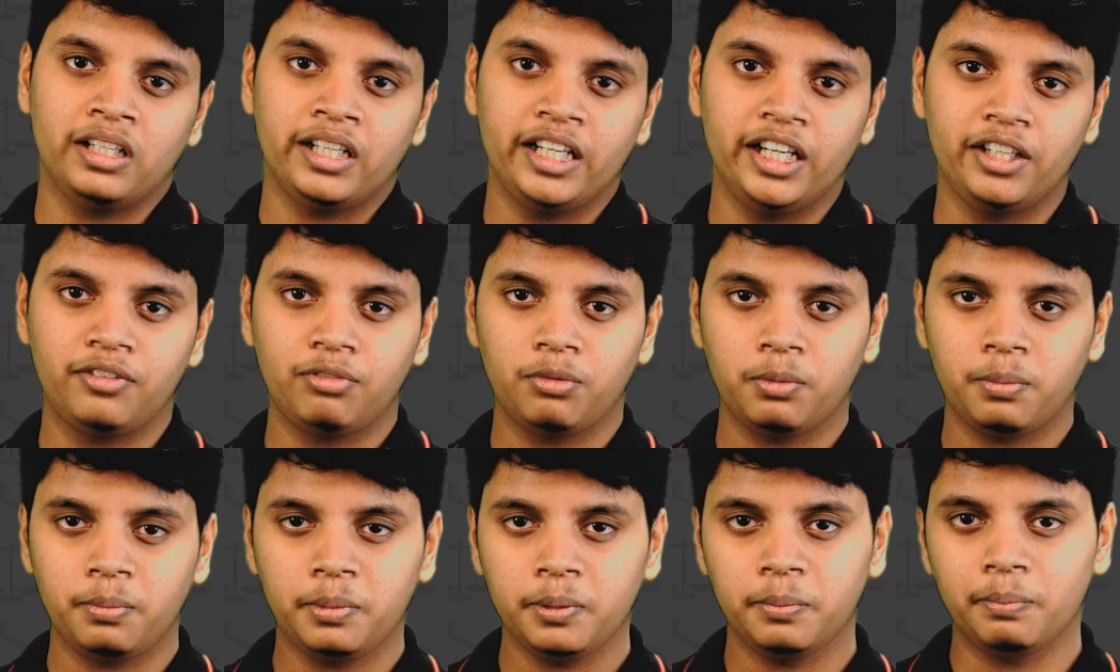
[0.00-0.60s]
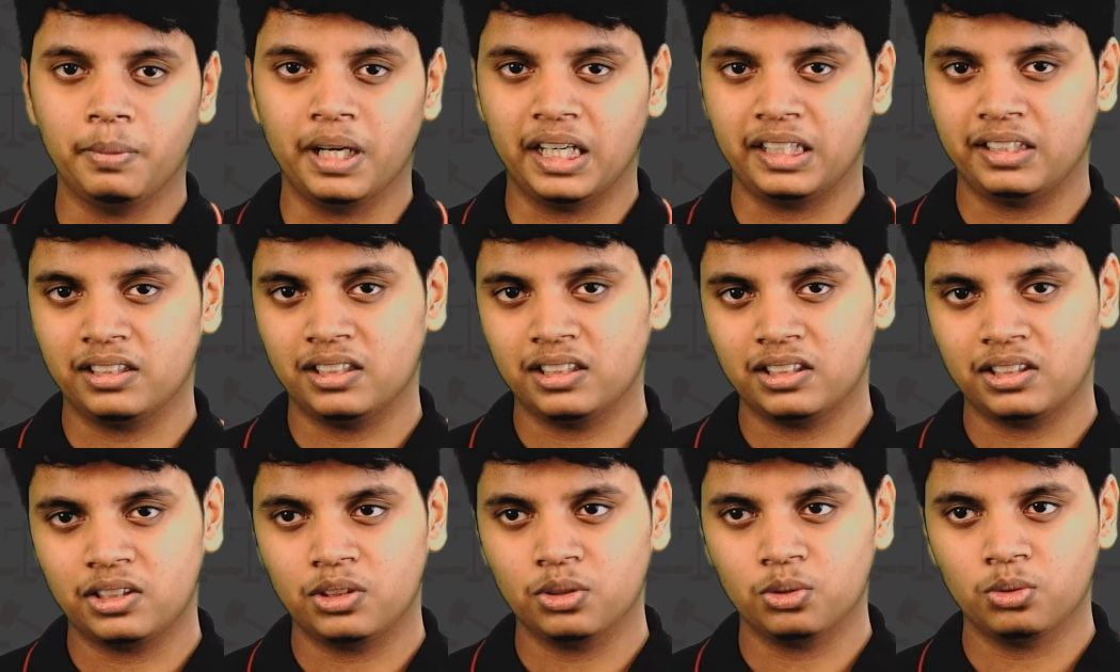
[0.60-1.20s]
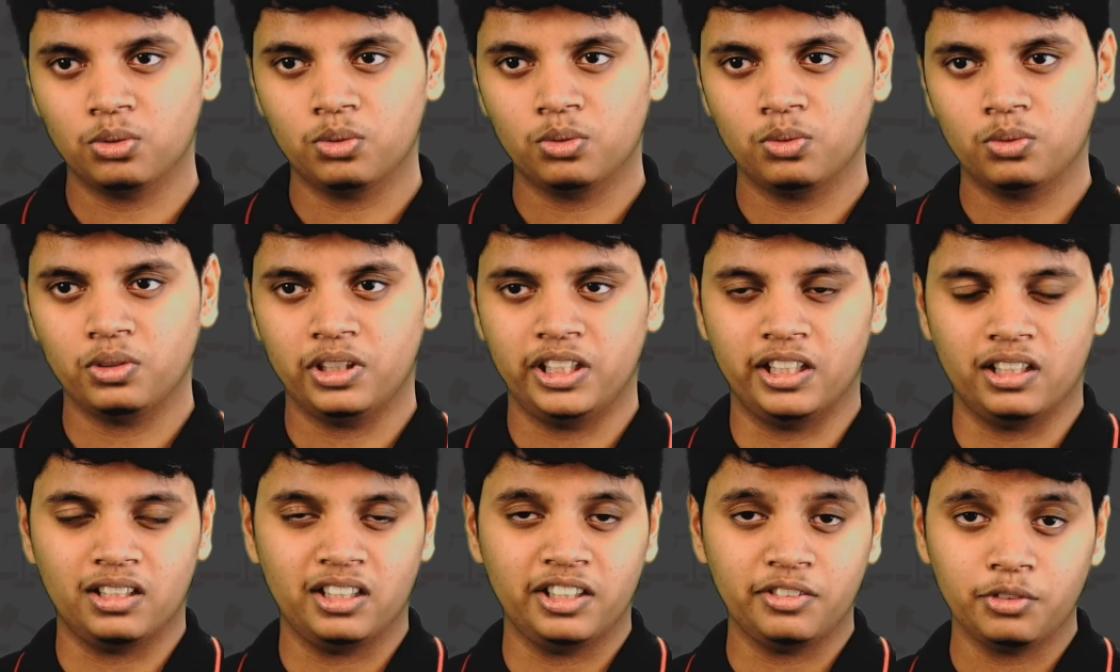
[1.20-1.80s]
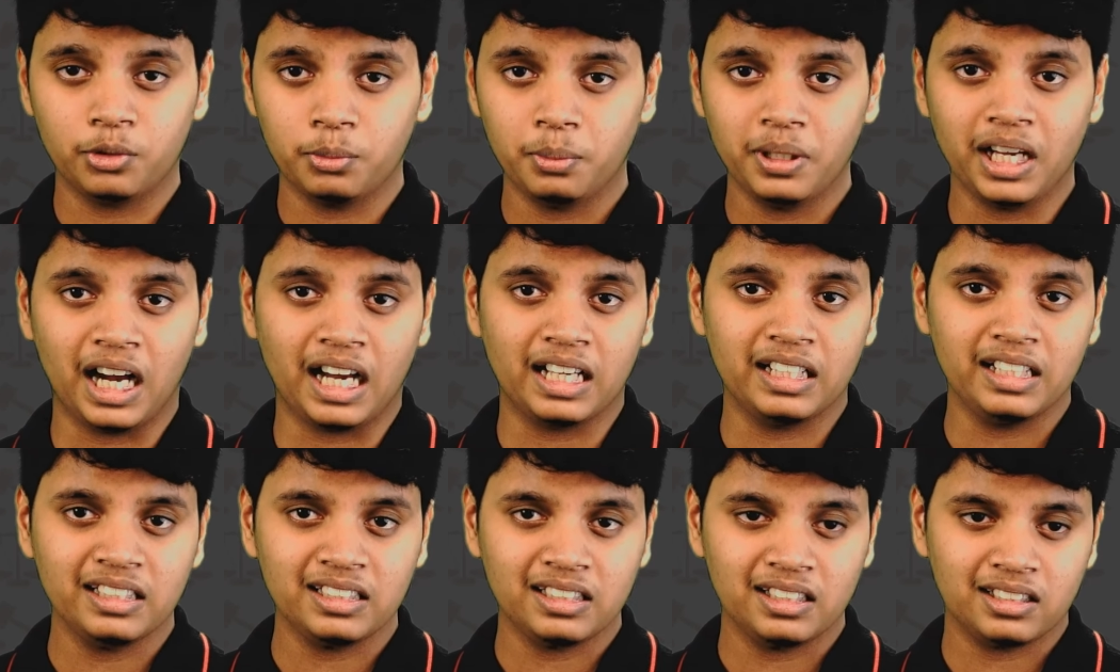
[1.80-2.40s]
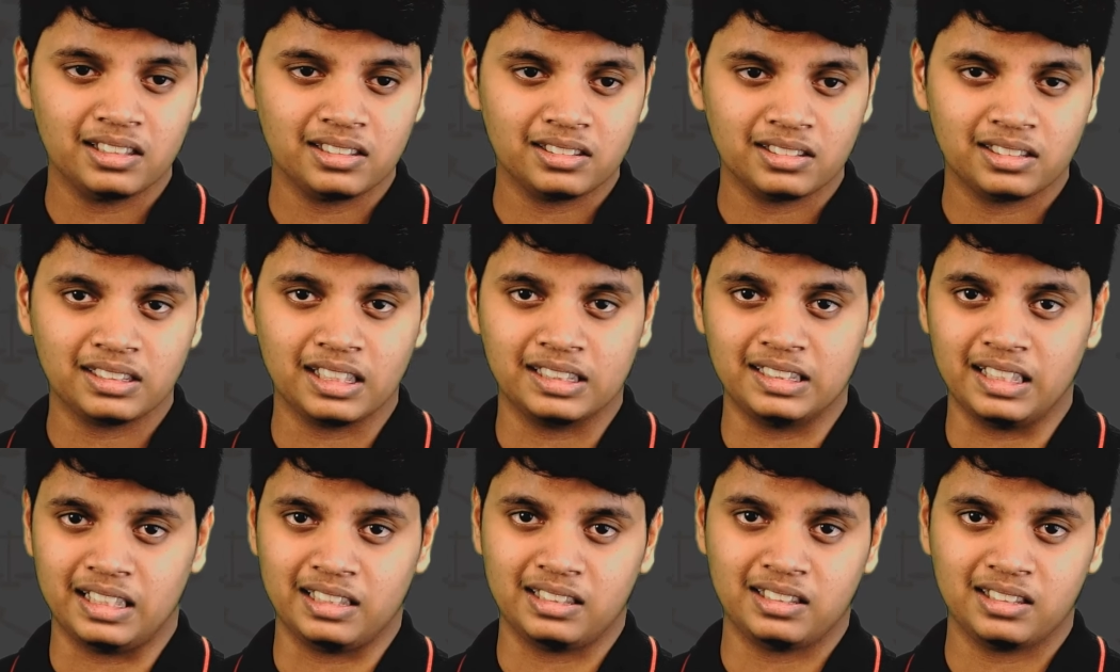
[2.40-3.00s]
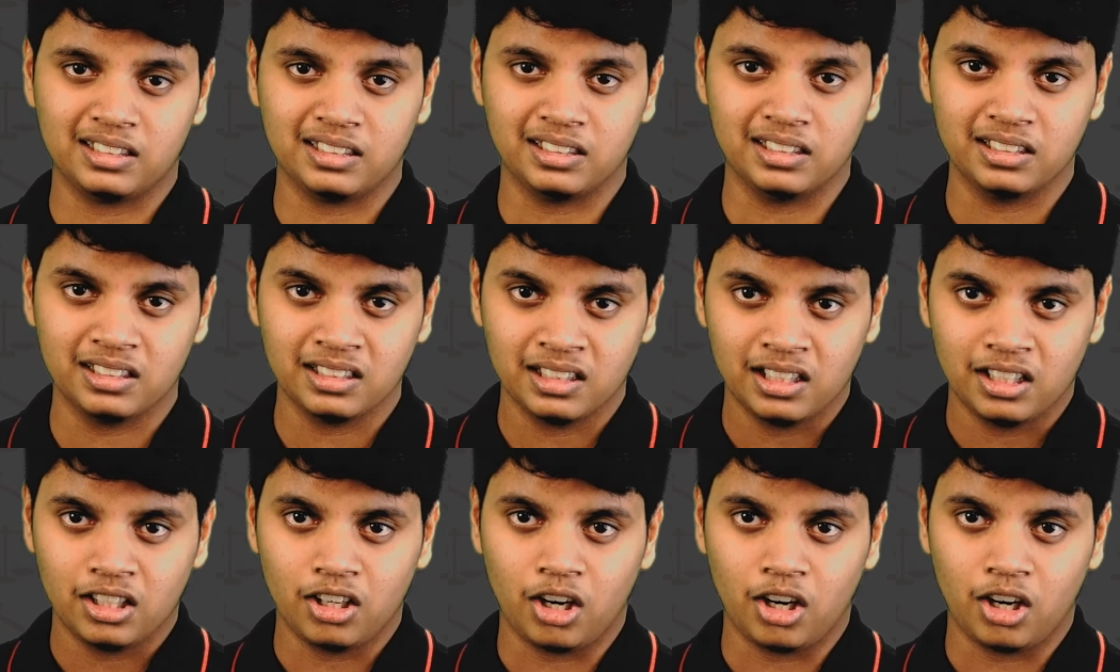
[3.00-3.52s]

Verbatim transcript: it would be better to, it would be highly suggested